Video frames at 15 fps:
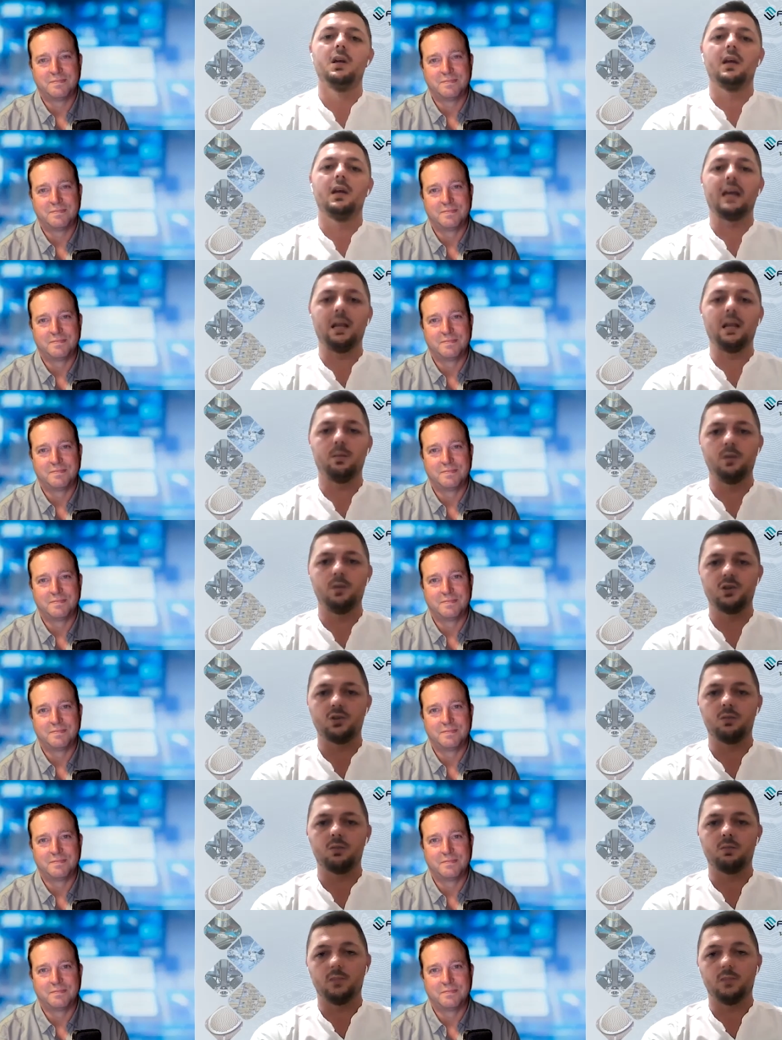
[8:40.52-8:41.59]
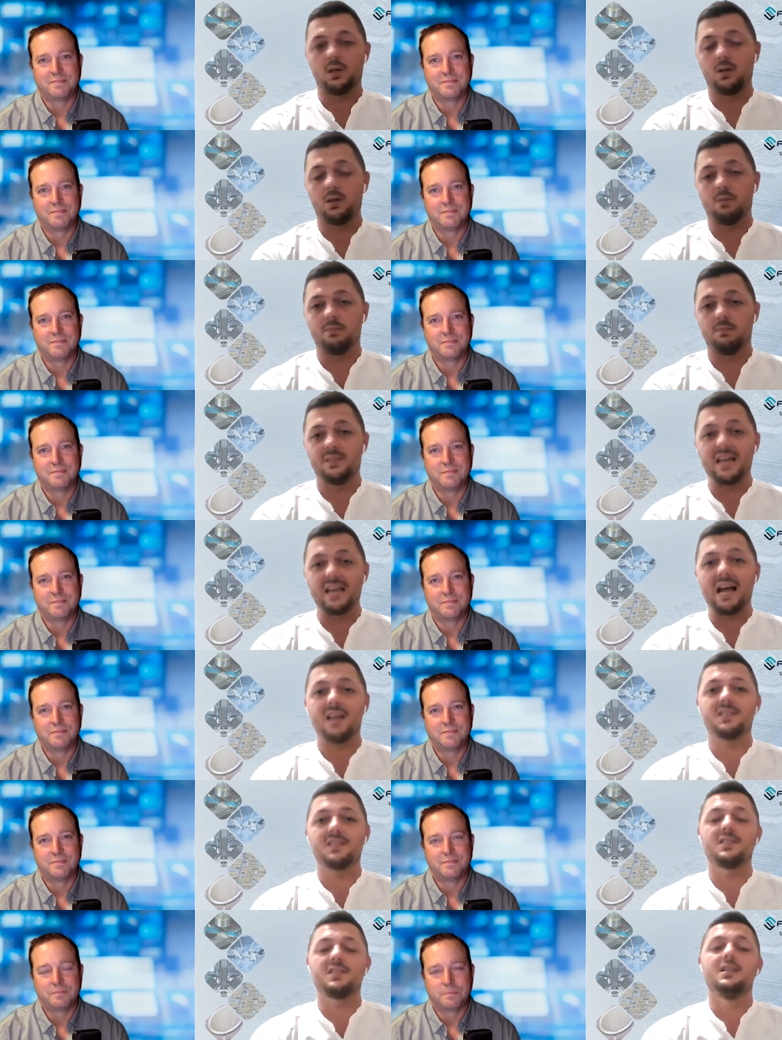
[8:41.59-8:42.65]
Speaker 1: calibration
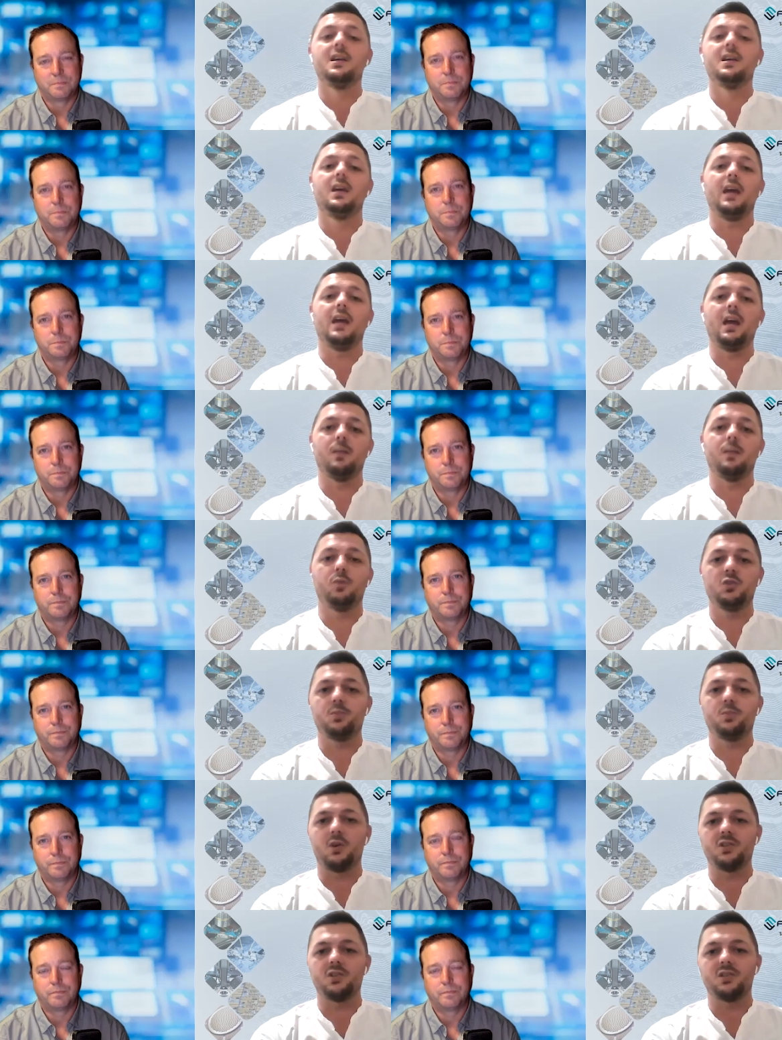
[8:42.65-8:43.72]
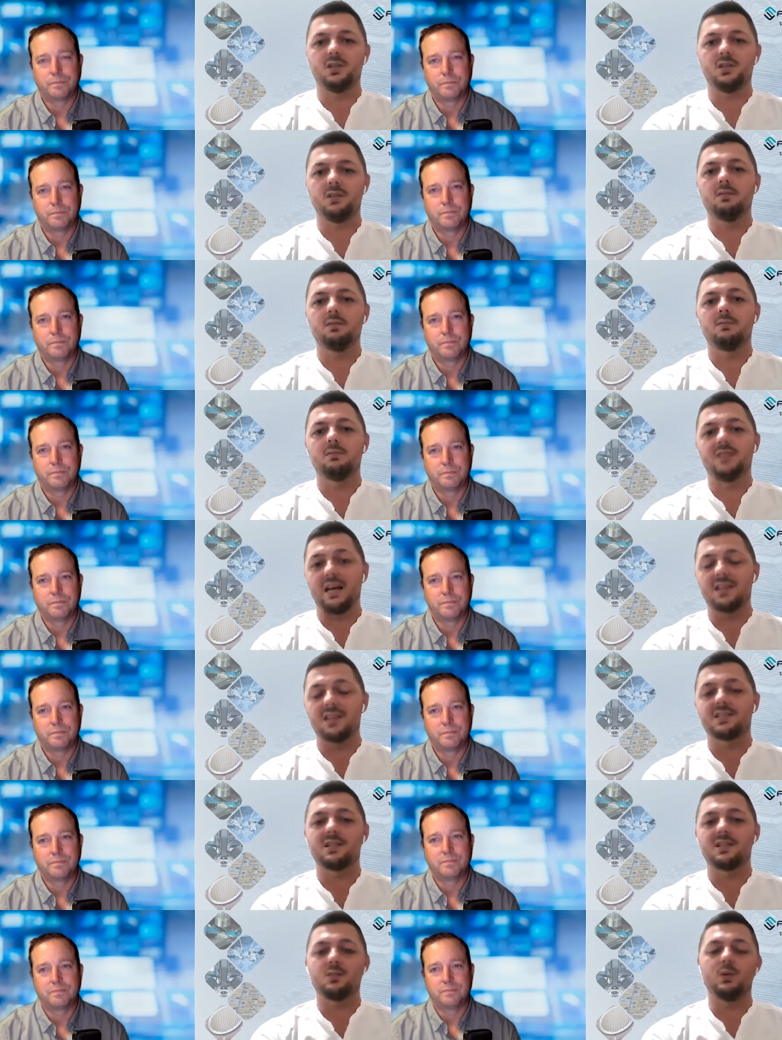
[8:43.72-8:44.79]
tasks and post-processing tasks
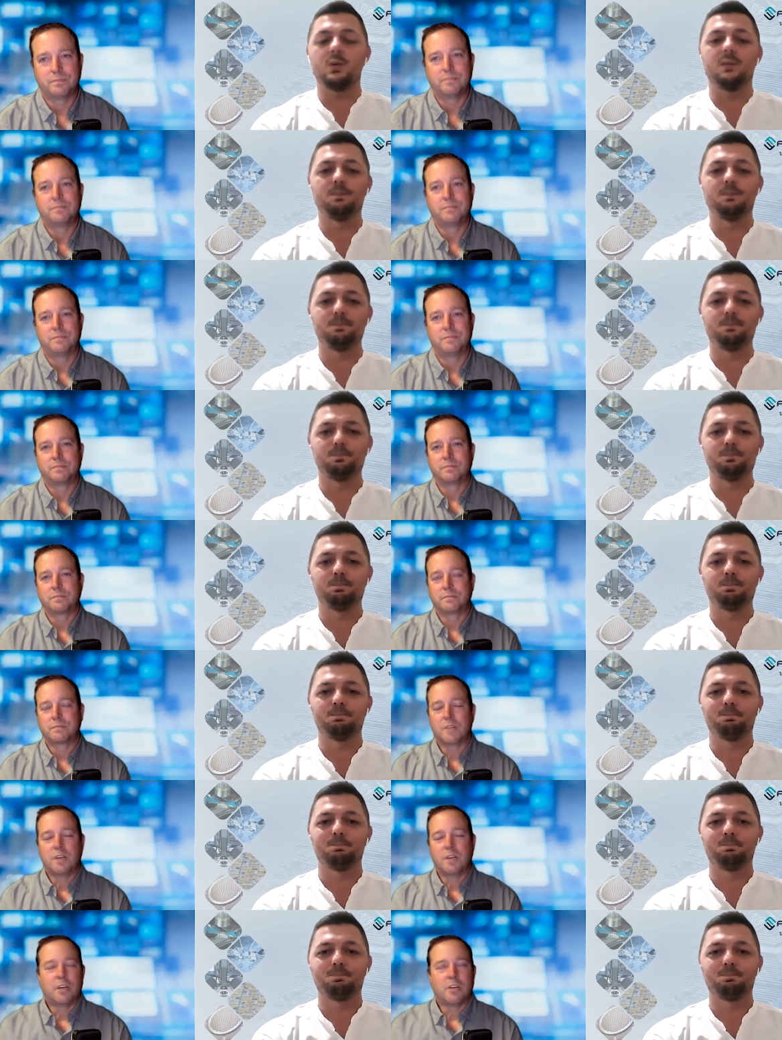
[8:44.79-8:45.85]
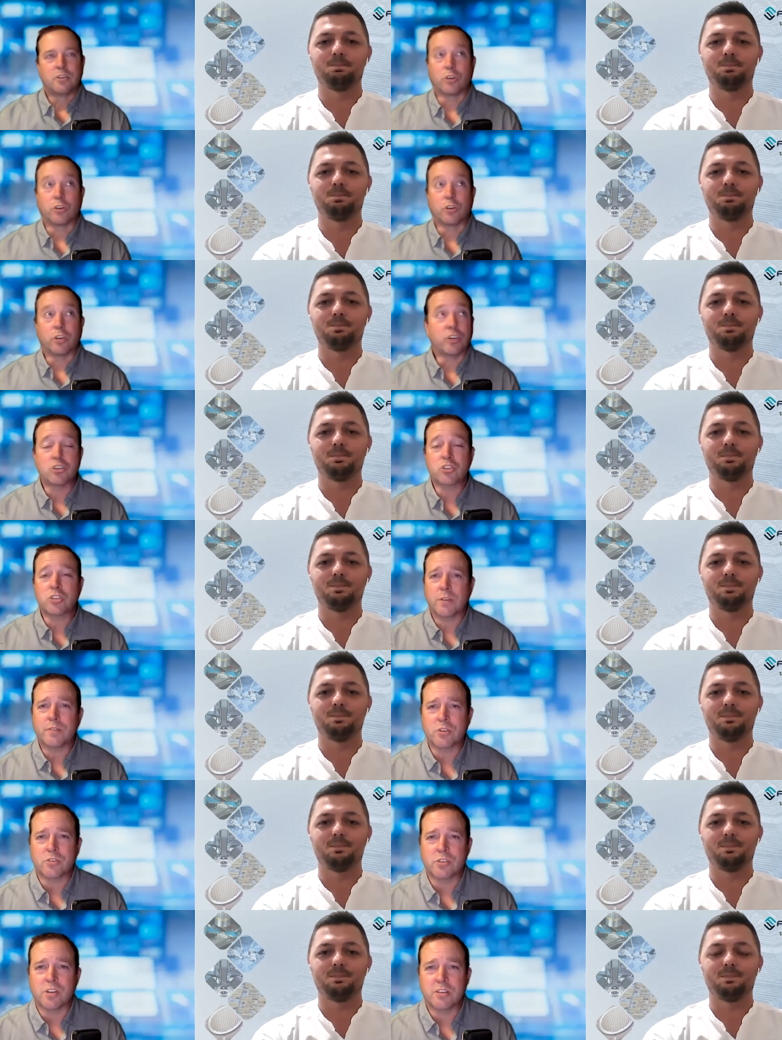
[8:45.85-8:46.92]
as well.
Speaker 2: So can you just give
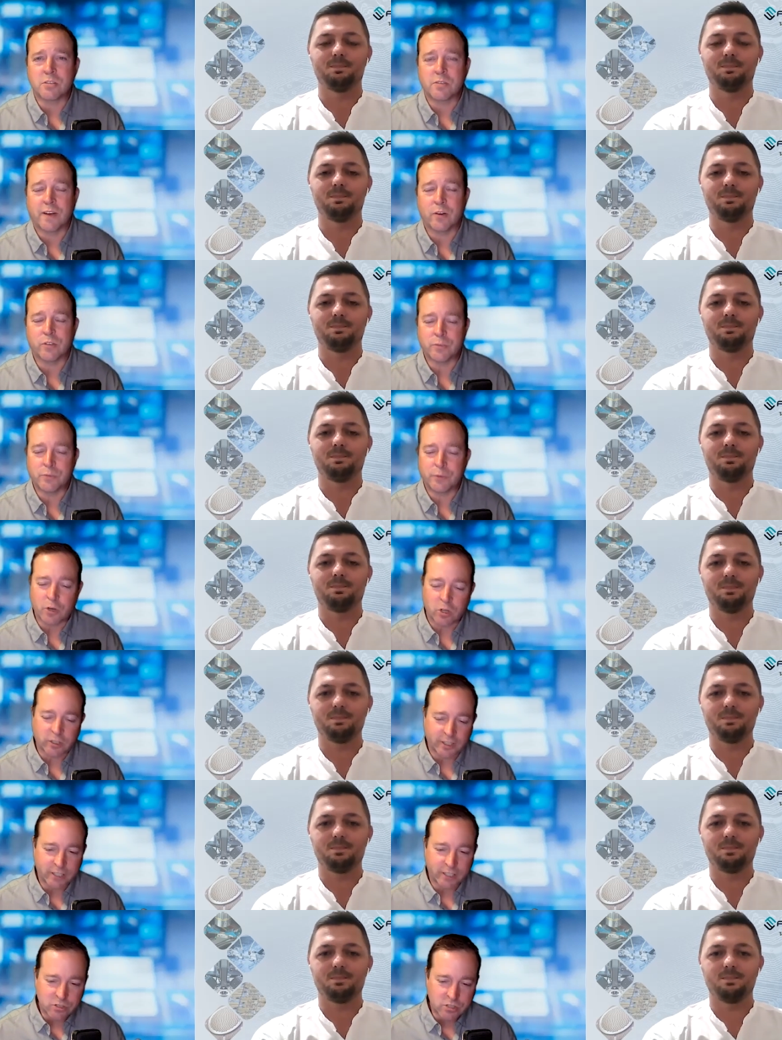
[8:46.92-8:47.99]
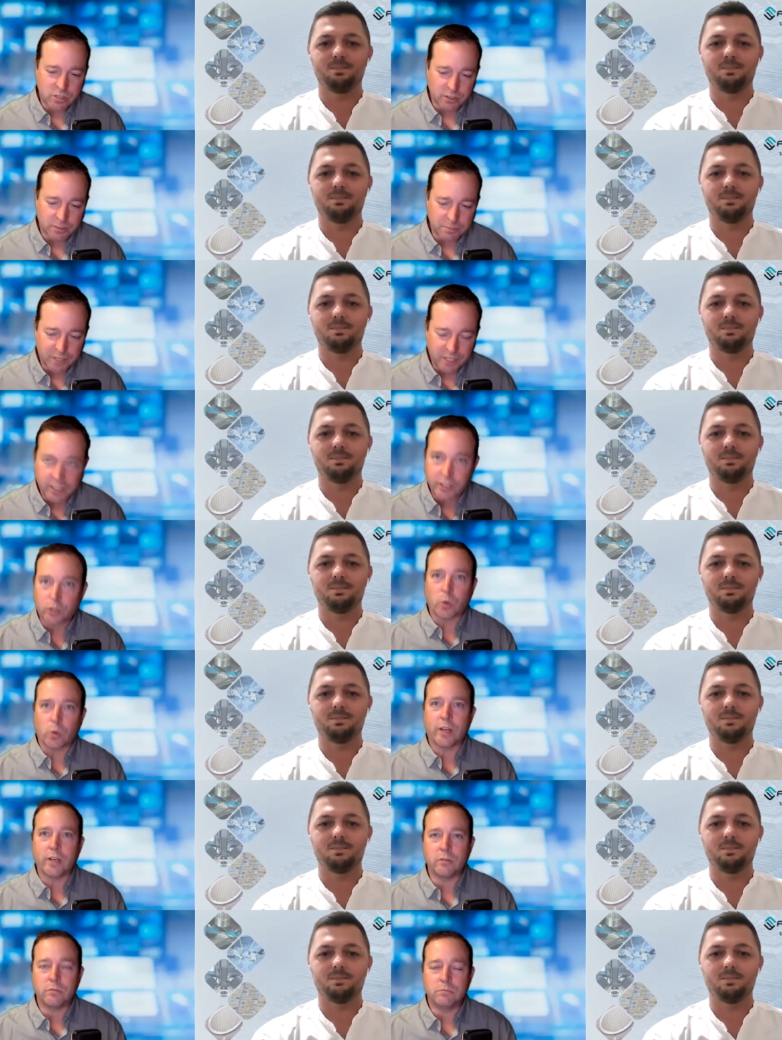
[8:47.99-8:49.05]
us a sense of how difficult it is to
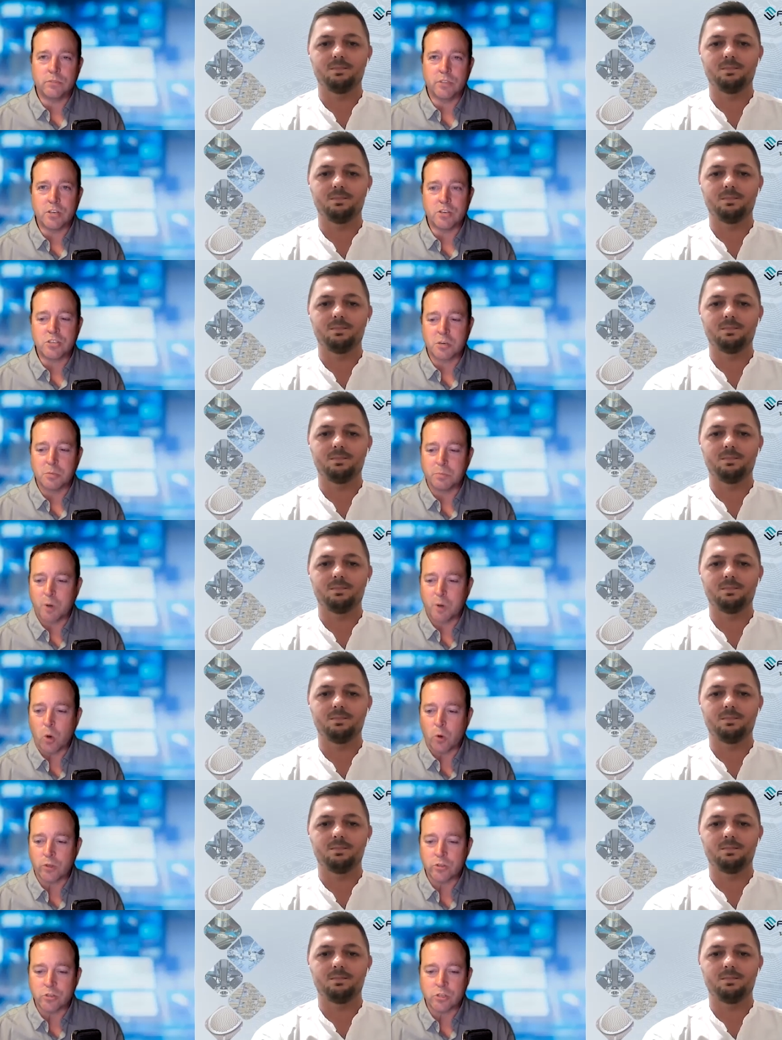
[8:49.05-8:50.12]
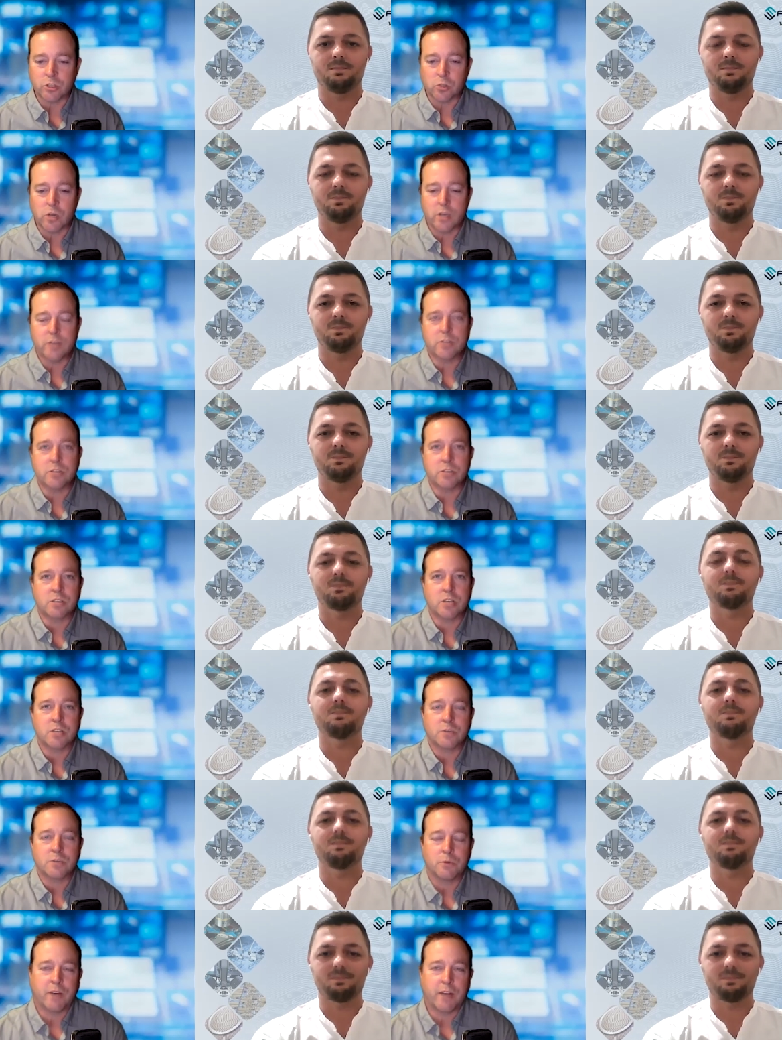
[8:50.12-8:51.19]
integrate these components to create a
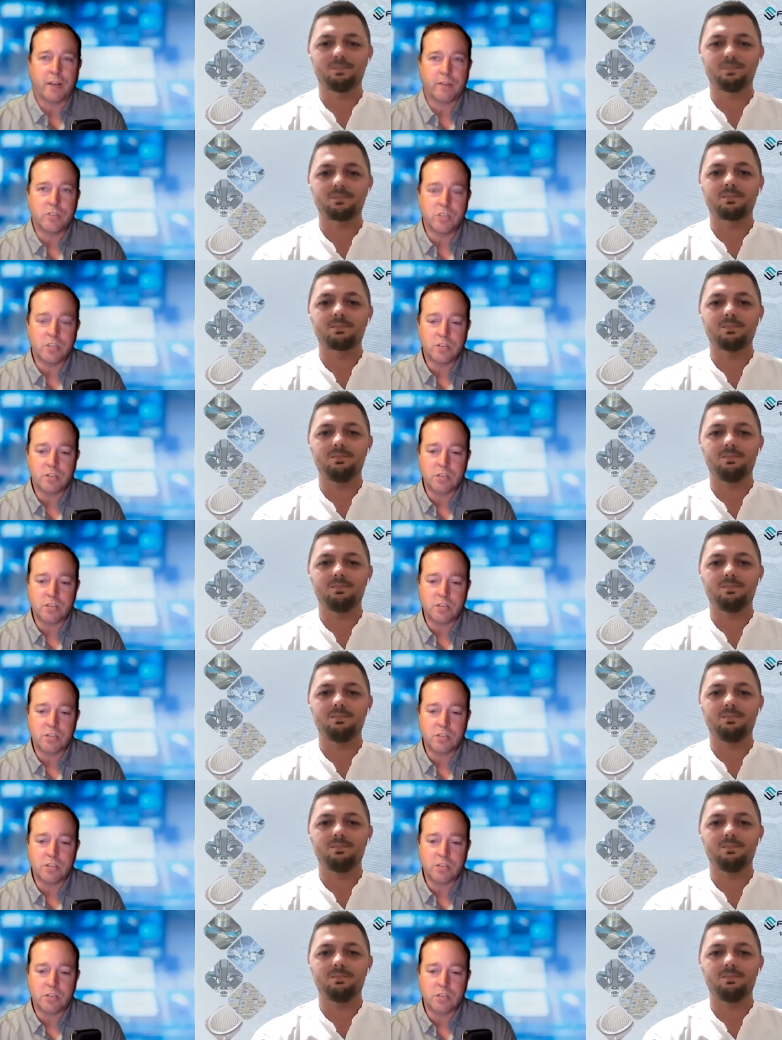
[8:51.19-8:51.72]
successful 5G